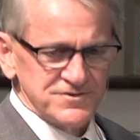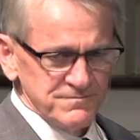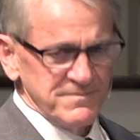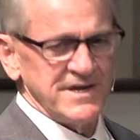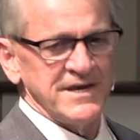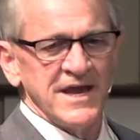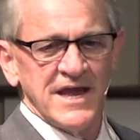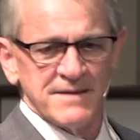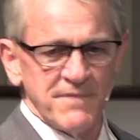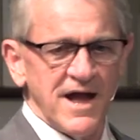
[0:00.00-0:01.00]
to me,
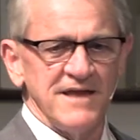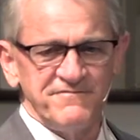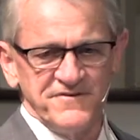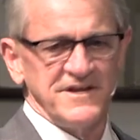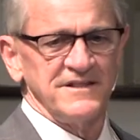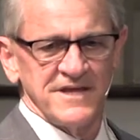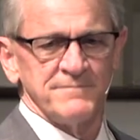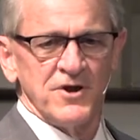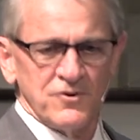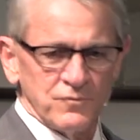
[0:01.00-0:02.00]
am I feeding
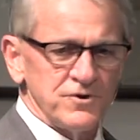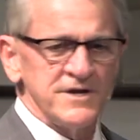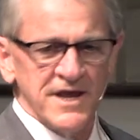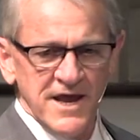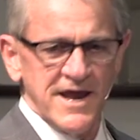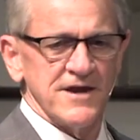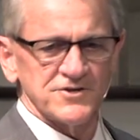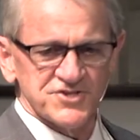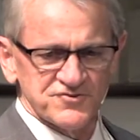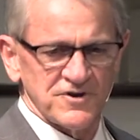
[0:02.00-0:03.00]
them wood, hay,
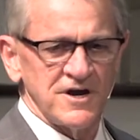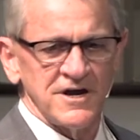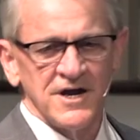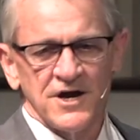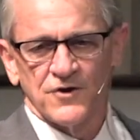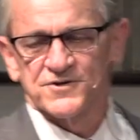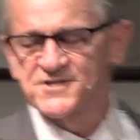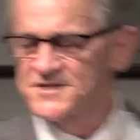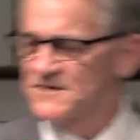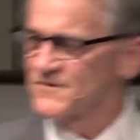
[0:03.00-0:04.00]
or straw, or
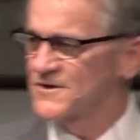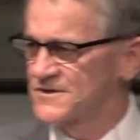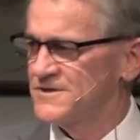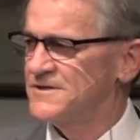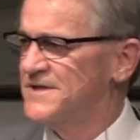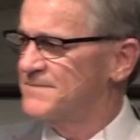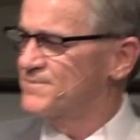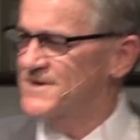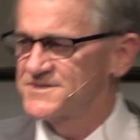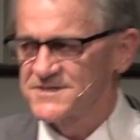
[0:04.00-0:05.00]
silver, gold, and
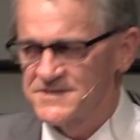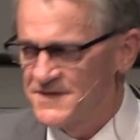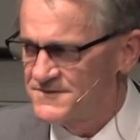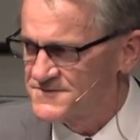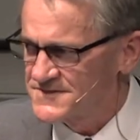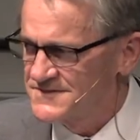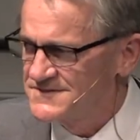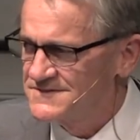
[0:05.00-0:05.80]
precious stones?